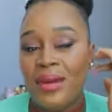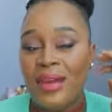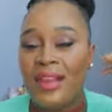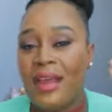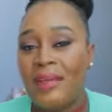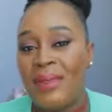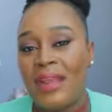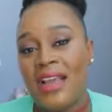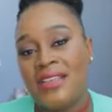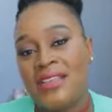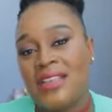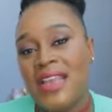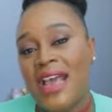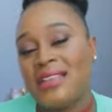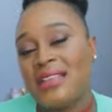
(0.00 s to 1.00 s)
But I mean, I
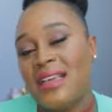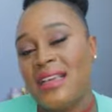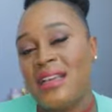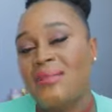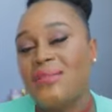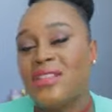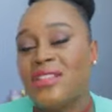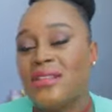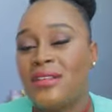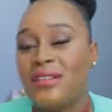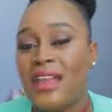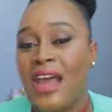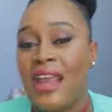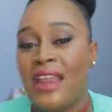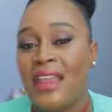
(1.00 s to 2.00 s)
just had to end up
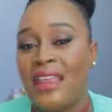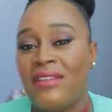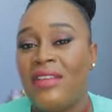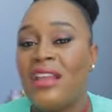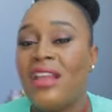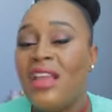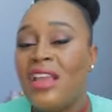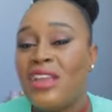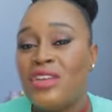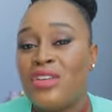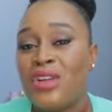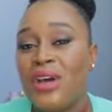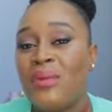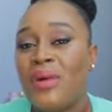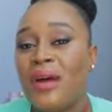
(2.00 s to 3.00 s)
just kind of give it,
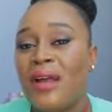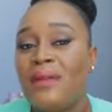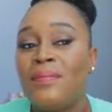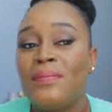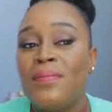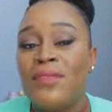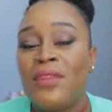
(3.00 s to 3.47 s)
what,